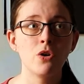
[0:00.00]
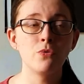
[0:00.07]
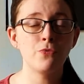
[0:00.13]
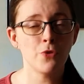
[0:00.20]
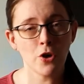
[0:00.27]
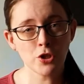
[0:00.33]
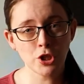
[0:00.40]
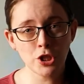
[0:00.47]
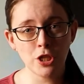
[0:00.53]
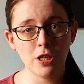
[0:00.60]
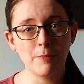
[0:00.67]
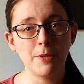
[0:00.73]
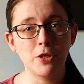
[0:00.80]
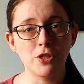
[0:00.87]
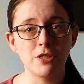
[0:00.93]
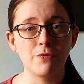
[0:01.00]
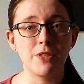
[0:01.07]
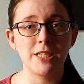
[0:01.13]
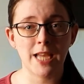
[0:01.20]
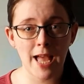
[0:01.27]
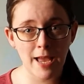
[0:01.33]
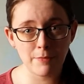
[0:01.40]
Unfortunately, because of
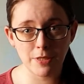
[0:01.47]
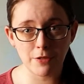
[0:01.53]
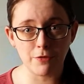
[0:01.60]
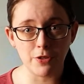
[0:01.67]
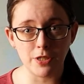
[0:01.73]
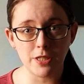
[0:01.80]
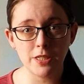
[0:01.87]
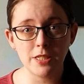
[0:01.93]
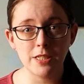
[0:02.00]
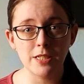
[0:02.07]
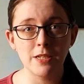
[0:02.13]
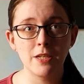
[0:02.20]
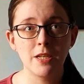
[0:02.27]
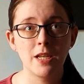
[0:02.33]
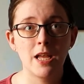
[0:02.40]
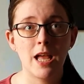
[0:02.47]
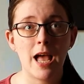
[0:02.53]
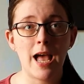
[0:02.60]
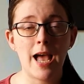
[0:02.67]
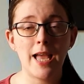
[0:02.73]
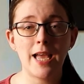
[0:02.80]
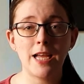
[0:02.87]
the time difference,
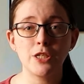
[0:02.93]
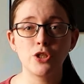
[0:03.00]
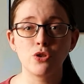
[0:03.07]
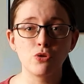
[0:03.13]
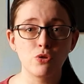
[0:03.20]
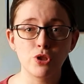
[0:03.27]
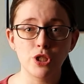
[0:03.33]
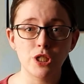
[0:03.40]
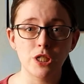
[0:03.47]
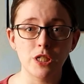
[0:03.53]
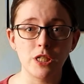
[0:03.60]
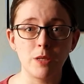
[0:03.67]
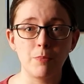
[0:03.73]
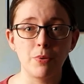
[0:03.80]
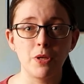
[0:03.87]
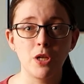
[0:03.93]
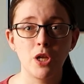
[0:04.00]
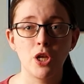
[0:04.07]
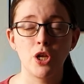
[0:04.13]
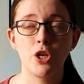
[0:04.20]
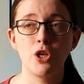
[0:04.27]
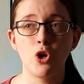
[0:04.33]
I had to go to sleep
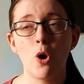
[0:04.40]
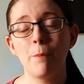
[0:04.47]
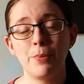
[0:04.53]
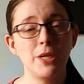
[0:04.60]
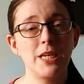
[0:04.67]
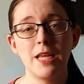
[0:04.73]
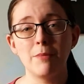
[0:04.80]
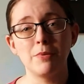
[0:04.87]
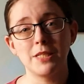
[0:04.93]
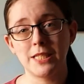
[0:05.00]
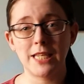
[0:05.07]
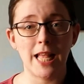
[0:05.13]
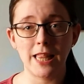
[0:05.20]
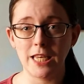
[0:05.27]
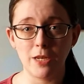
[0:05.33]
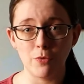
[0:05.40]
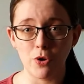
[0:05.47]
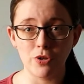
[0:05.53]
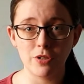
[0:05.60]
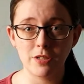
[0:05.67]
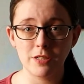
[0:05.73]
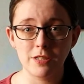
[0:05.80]
not being able to tell
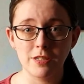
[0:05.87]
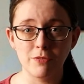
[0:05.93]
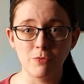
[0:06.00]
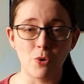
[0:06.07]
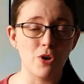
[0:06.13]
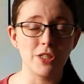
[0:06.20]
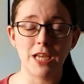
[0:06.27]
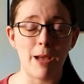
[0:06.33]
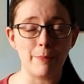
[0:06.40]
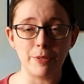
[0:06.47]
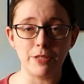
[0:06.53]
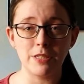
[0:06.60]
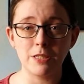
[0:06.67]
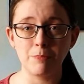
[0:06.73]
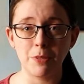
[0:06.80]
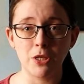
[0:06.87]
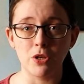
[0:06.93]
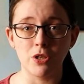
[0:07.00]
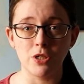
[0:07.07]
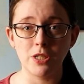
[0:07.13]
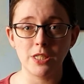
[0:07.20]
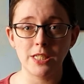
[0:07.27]
anyone what had happened
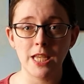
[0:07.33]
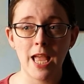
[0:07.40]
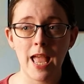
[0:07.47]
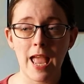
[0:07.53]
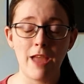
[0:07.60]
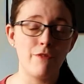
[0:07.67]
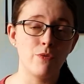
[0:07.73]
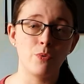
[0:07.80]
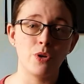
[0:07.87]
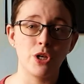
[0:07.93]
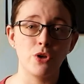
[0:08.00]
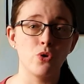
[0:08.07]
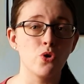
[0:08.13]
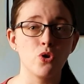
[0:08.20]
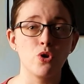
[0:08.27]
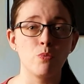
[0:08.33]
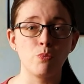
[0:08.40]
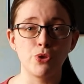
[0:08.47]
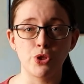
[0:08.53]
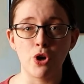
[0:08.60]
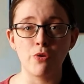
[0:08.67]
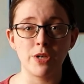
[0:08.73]
because everyone at home
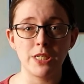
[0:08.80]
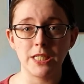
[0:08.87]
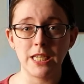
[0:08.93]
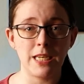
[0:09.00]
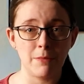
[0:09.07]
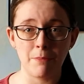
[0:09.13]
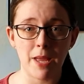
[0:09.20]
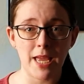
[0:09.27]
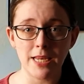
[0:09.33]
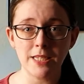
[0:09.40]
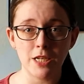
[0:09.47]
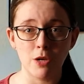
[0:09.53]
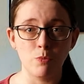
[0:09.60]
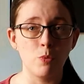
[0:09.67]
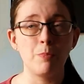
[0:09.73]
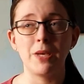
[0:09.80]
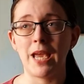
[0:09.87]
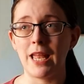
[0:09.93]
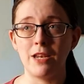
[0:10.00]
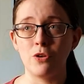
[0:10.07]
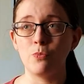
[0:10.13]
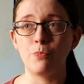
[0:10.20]
was already in bed and would be
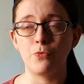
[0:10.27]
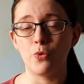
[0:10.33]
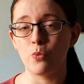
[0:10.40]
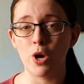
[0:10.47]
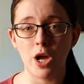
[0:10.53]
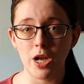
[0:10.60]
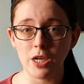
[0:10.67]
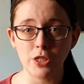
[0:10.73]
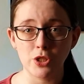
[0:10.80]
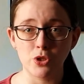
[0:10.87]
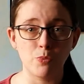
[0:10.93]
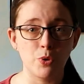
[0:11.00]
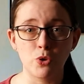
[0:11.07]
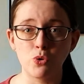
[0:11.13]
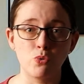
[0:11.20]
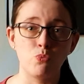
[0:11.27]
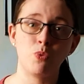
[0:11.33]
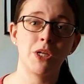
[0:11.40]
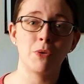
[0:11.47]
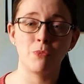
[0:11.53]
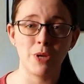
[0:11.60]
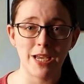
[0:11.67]
getting up for work, so we couldn't
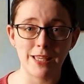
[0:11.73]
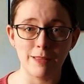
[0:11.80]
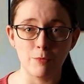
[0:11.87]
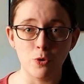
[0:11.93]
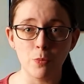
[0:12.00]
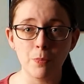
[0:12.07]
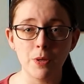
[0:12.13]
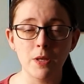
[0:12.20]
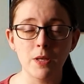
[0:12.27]
ring and wake them up.